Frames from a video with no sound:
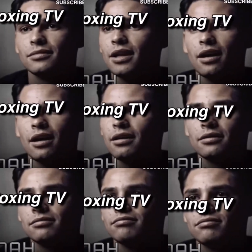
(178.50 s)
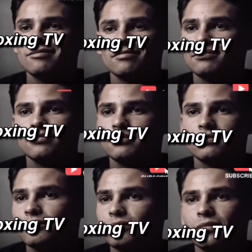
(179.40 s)
you know what I'm saying? He had a
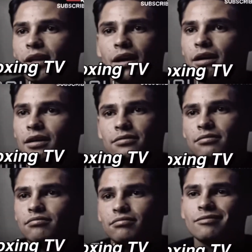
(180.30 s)
rib injury going